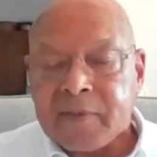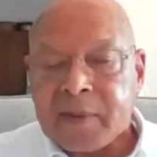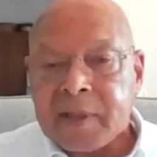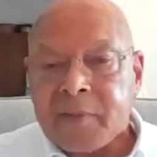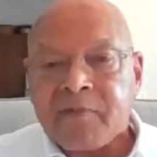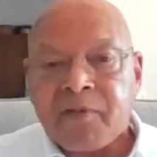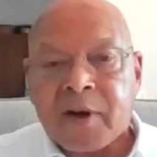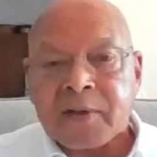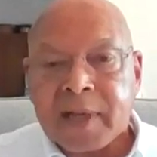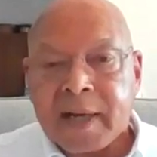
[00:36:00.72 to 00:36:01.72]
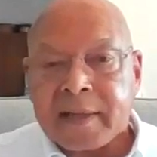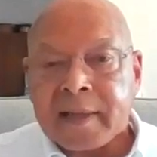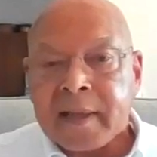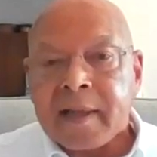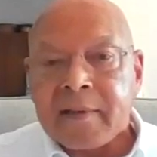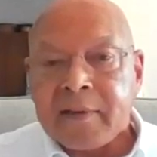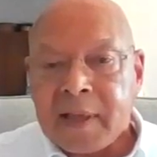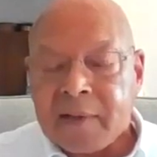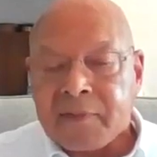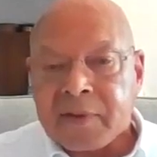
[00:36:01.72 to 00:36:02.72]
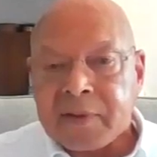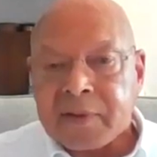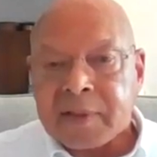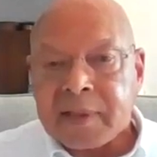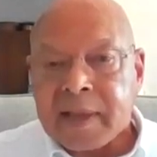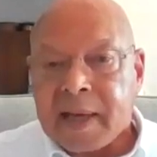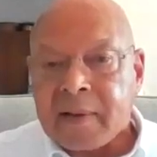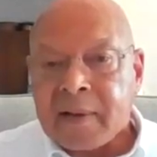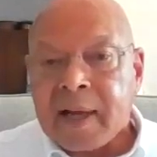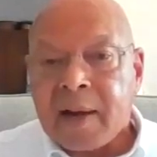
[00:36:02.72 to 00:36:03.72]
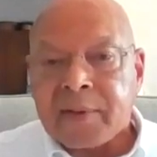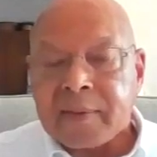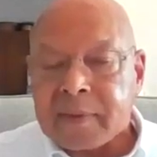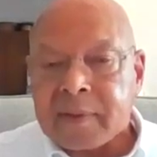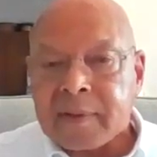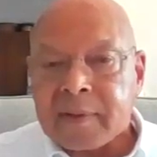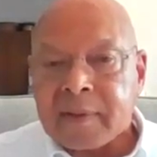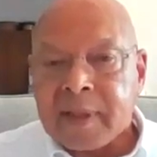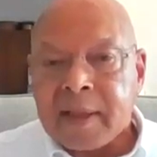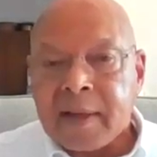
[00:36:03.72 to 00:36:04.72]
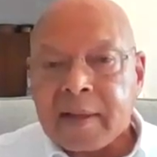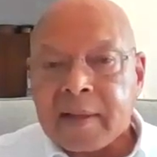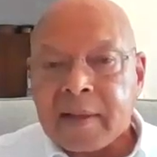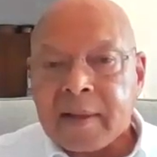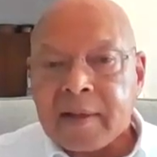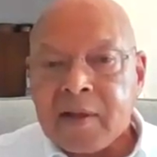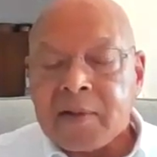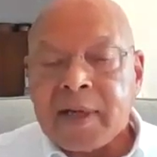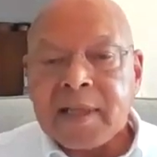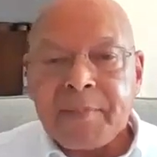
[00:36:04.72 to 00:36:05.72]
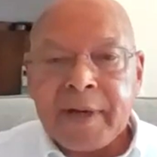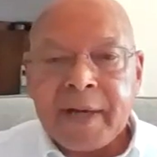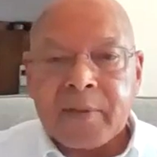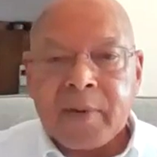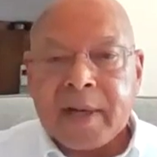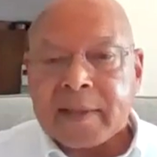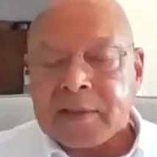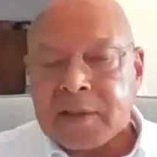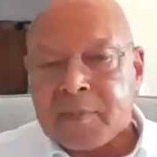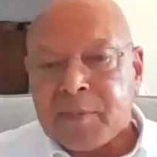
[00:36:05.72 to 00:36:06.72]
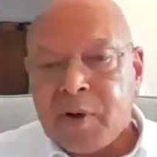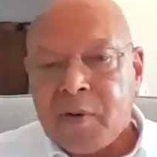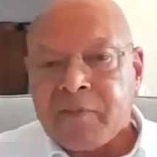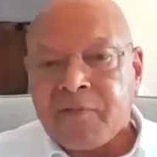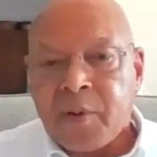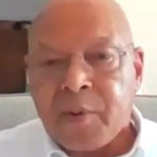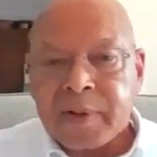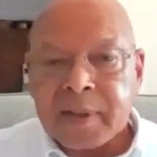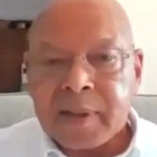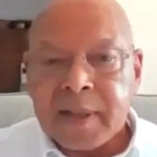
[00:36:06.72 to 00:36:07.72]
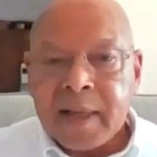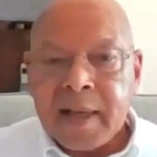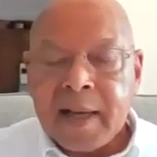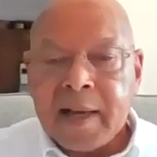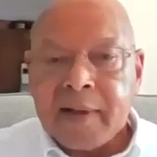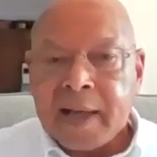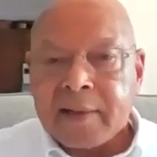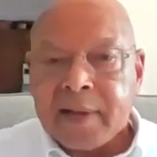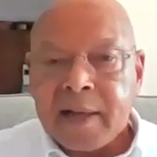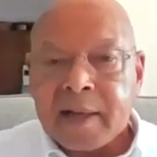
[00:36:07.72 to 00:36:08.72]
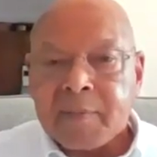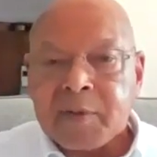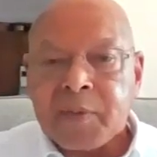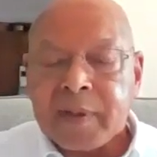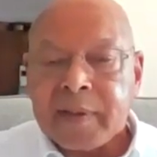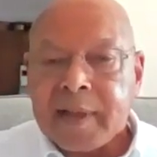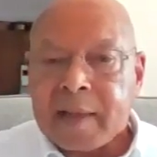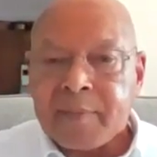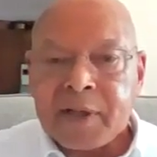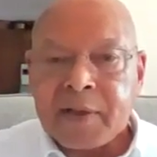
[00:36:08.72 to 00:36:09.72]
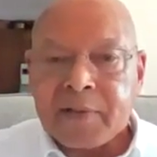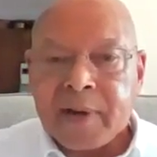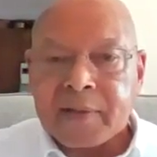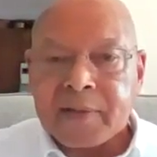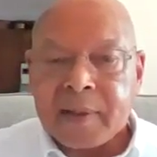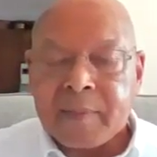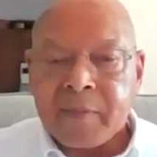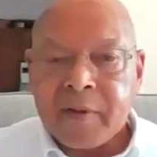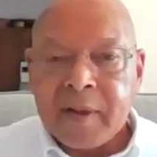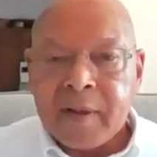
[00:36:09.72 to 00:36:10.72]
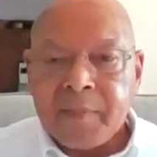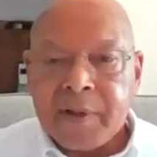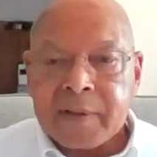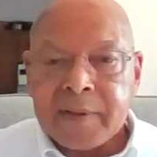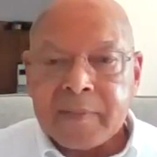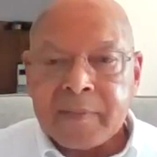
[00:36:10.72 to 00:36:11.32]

really were farsighted enough to see how you're on a bandwagon, you're moving forward, and that day comes when that money dries up. But